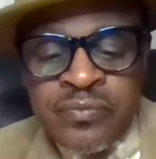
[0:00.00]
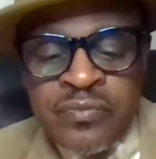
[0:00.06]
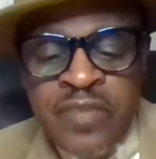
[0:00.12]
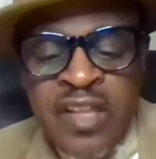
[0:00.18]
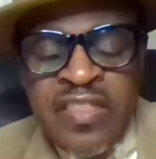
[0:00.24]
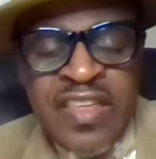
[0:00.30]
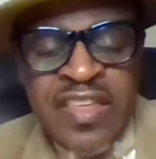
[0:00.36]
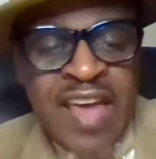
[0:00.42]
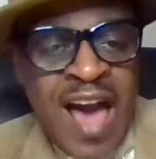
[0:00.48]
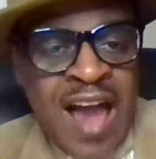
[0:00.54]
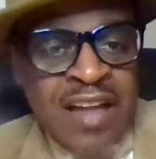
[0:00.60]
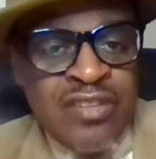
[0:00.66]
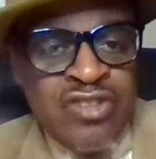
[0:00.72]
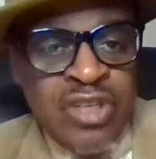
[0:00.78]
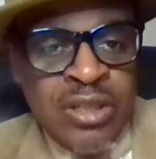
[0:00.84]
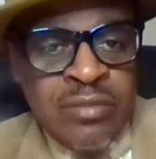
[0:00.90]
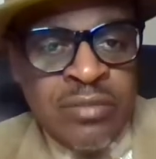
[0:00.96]

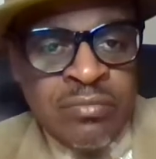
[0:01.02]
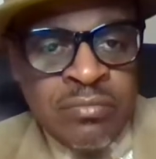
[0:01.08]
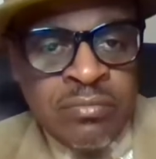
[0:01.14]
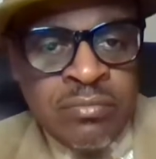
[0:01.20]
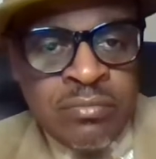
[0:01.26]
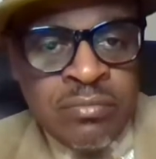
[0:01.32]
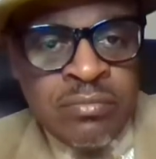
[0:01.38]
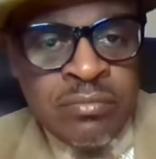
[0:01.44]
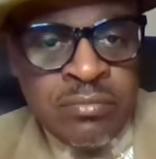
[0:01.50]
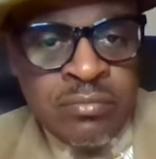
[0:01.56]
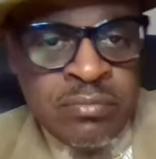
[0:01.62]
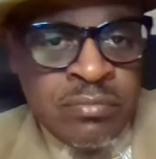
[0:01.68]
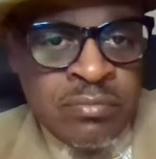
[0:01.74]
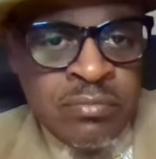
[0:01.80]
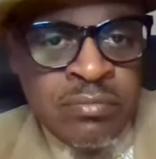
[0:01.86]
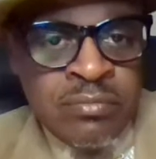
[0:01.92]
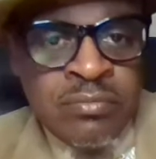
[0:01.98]
theology,
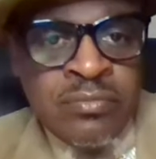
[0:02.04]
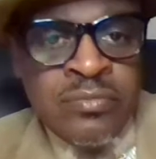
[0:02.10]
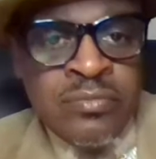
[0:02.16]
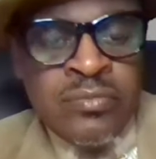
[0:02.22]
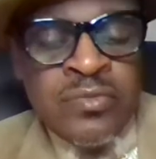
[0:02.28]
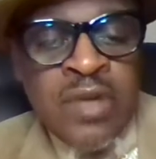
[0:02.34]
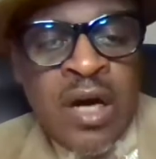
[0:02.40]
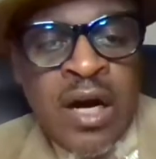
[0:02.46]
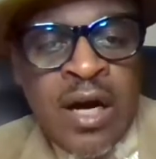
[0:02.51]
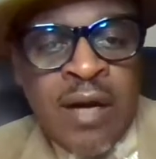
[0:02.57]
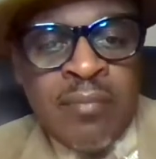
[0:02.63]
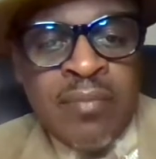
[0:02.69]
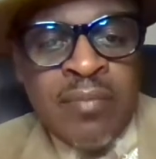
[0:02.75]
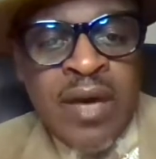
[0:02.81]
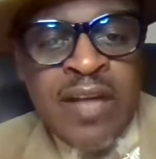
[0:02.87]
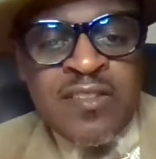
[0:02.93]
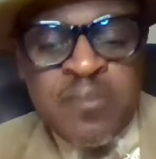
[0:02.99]

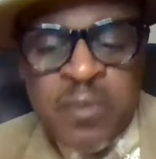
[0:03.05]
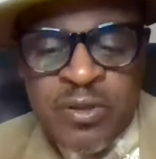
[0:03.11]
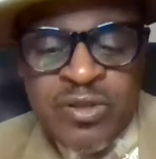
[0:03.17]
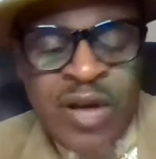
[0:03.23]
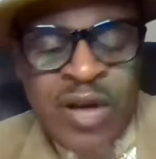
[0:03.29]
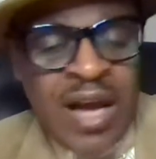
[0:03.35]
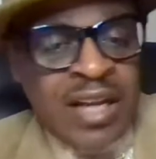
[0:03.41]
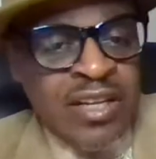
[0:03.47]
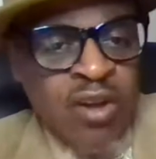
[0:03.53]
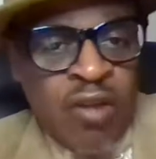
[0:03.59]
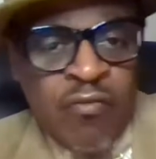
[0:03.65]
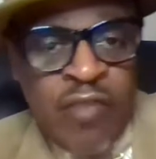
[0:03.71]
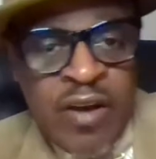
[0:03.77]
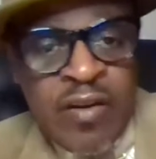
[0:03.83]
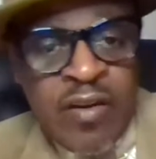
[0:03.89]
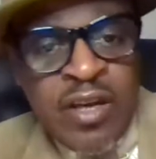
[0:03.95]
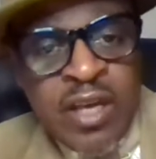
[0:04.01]
and spirituality are
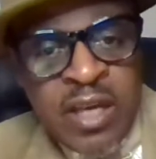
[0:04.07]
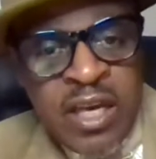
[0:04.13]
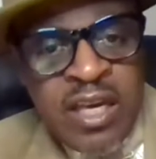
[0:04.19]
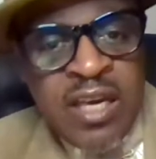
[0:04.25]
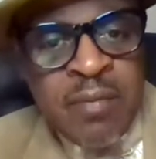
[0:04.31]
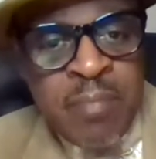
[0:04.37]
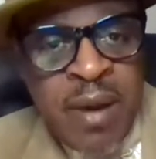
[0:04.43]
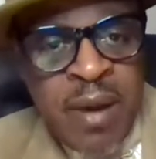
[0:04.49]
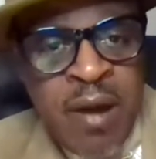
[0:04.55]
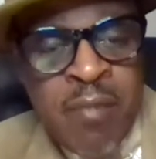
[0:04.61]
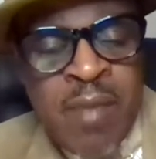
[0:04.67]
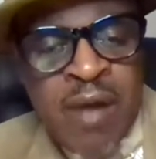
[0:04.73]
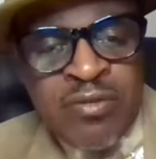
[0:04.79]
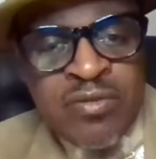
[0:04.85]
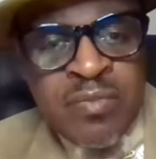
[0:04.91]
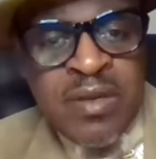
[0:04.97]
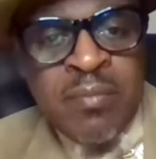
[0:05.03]
very key and
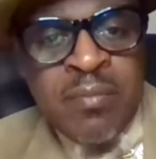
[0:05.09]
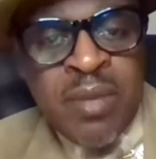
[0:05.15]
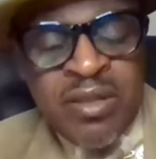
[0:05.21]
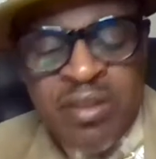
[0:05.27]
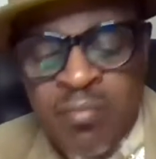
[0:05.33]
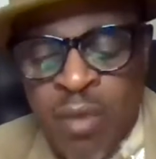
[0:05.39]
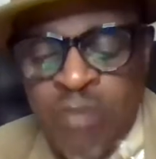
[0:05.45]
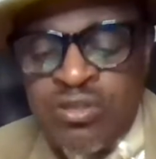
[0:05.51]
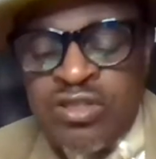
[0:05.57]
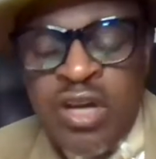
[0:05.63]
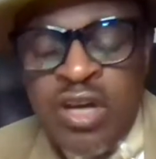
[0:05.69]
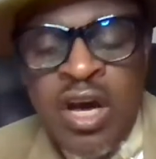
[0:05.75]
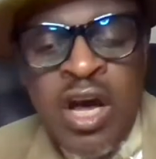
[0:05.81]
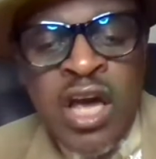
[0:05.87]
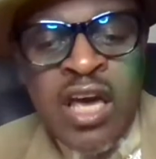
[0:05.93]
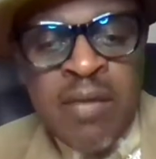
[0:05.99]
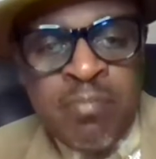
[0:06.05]
paramount to me. But the most
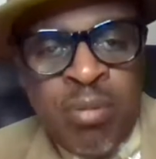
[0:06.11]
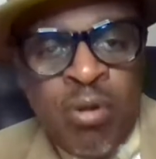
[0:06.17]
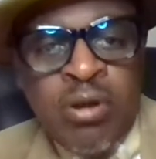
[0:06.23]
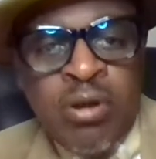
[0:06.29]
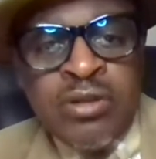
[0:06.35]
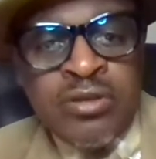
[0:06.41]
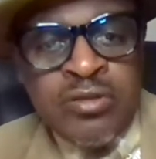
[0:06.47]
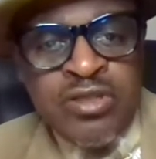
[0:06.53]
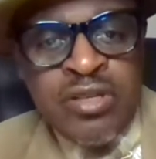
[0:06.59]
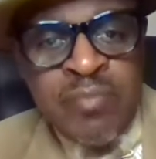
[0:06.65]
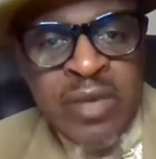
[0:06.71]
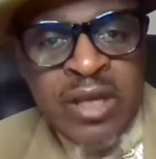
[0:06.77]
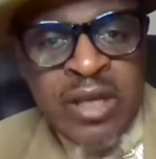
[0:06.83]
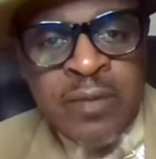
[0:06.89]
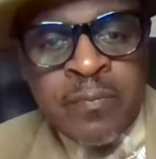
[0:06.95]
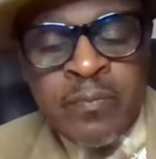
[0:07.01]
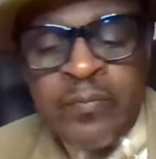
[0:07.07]
important to
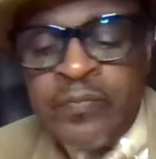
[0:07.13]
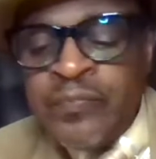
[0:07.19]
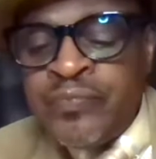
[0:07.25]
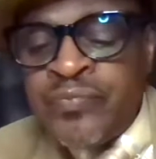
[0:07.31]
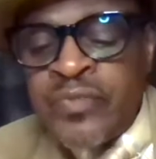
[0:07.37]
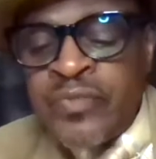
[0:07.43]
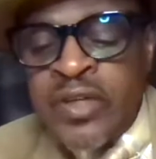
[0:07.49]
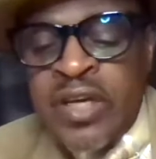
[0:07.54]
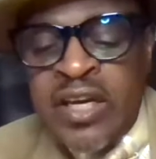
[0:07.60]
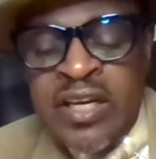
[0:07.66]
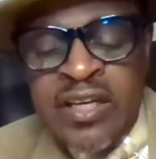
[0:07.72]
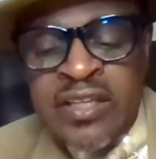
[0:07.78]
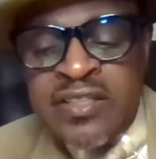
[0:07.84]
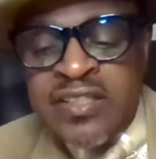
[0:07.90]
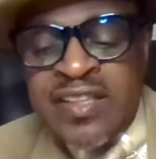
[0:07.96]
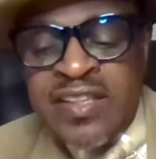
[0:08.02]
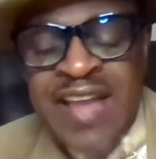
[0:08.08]
me
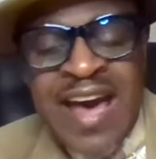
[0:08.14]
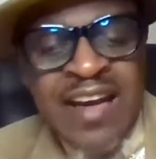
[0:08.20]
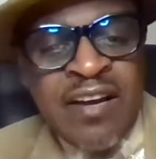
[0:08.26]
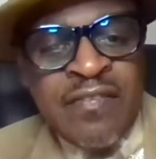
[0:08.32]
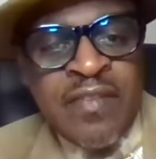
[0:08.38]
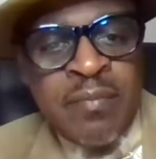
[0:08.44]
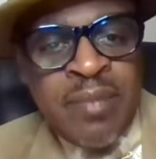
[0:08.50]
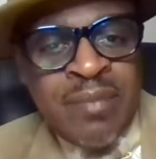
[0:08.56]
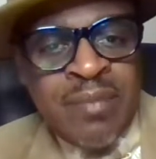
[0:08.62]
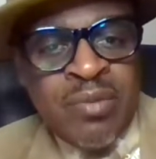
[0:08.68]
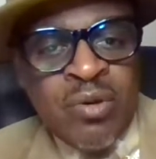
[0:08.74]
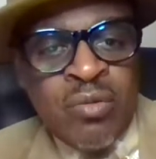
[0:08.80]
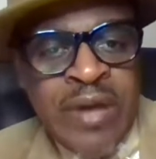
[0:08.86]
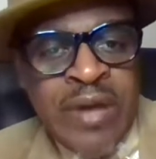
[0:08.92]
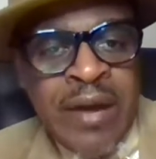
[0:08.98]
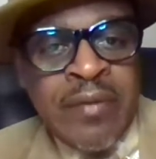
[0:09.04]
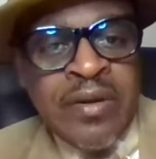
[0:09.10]
is that of the biblical
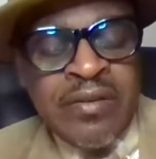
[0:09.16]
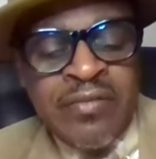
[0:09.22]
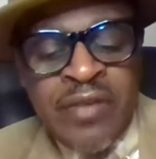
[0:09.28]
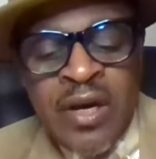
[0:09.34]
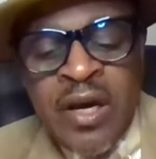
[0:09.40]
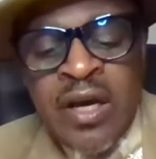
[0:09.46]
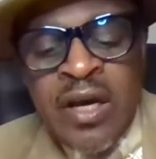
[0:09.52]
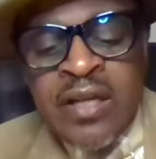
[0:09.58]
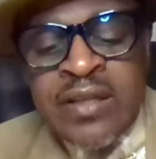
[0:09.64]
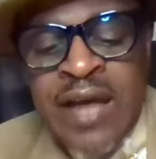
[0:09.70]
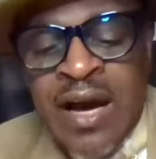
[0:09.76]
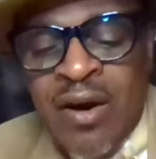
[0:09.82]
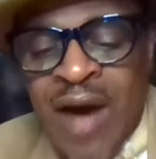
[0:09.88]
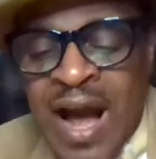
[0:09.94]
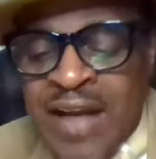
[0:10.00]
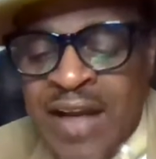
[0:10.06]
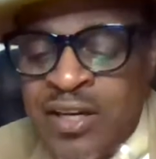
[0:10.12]
narrative.
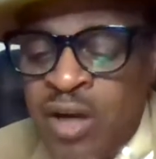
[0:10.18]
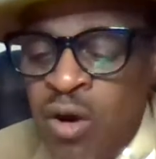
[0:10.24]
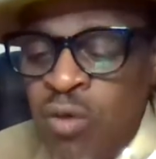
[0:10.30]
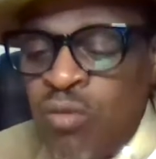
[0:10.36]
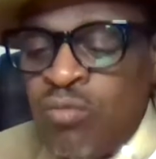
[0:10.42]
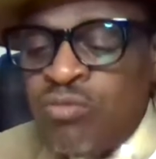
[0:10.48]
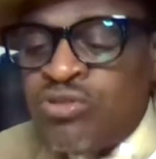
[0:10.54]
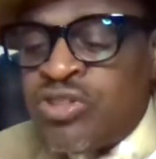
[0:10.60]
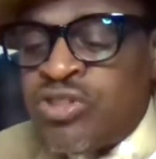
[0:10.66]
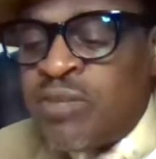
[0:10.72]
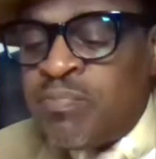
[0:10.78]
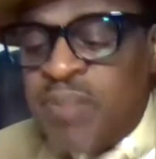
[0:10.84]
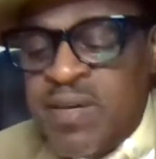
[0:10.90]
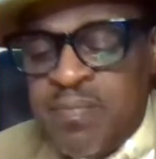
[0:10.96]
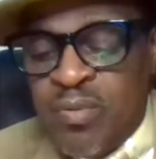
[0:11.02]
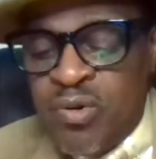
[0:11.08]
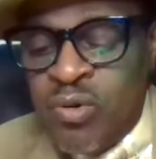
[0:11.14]
Now, I know some
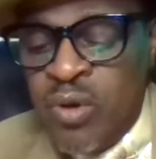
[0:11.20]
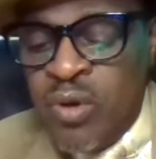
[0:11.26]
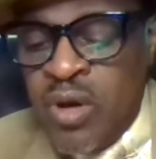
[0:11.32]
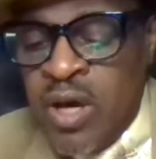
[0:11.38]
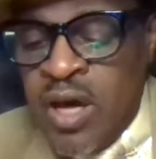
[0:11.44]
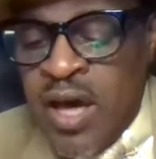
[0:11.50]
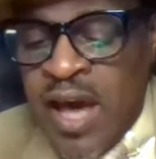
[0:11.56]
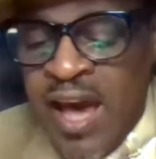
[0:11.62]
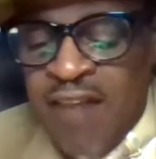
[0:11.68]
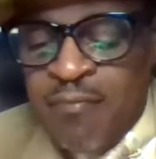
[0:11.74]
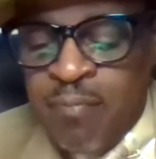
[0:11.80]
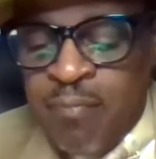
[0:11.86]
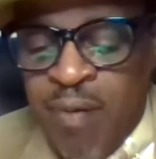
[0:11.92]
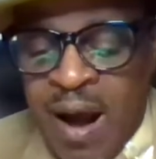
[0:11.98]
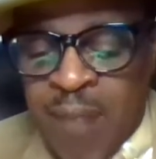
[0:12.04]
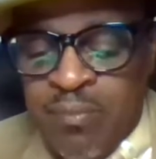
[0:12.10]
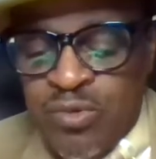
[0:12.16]
people have
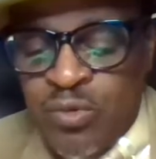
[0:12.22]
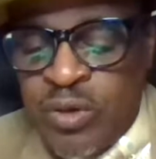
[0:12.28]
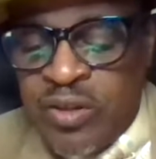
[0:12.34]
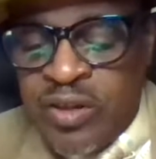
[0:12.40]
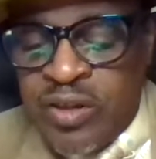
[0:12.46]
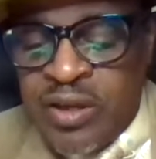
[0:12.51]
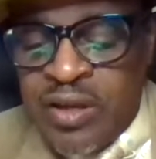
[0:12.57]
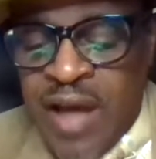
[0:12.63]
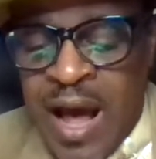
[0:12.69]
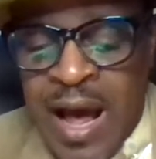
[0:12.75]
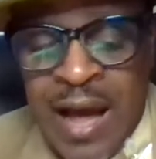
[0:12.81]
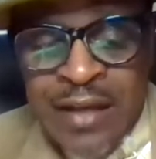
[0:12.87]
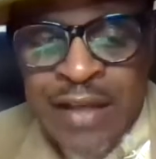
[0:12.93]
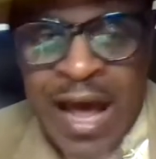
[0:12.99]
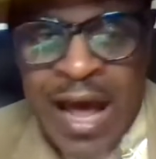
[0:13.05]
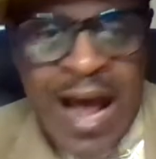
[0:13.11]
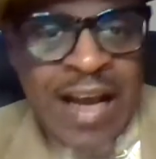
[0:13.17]
problems with it.
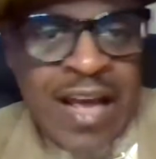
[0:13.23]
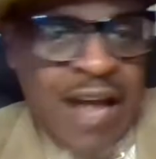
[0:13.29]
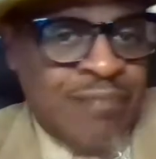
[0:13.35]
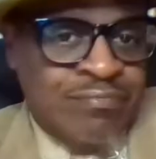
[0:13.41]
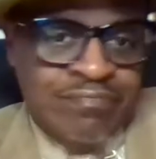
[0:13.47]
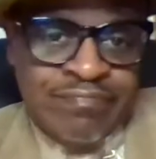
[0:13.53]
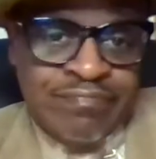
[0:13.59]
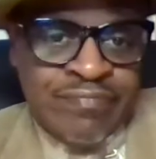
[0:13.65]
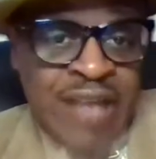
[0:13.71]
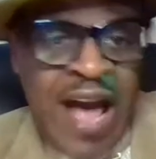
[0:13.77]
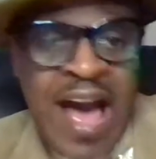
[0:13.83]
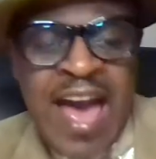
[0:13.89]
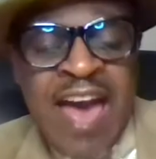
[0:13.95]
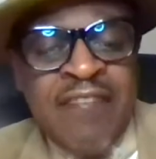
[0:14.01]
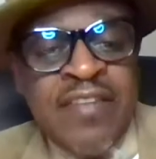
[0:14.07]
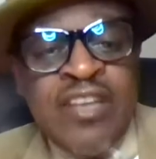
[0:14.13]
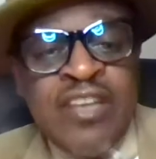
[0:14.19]
I
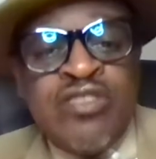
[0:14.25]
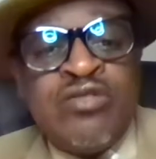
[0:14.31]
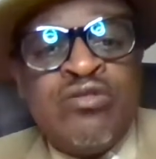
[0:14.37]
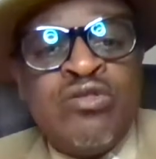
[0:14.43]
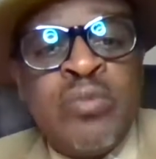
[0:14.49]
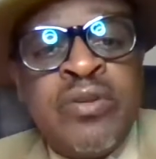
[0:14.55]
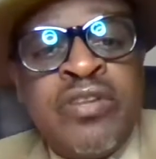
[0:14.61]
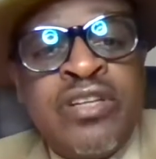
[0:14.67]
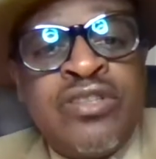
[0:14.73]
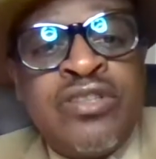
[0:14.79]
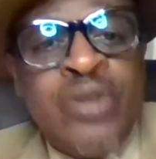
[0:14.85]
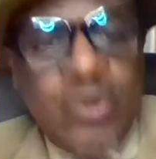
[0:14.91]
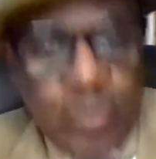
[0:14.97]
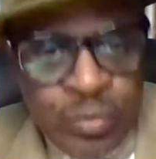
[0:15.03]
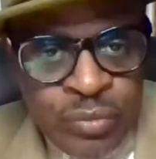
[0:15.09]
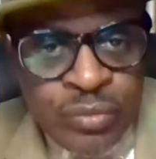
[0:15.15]
have issues with it too.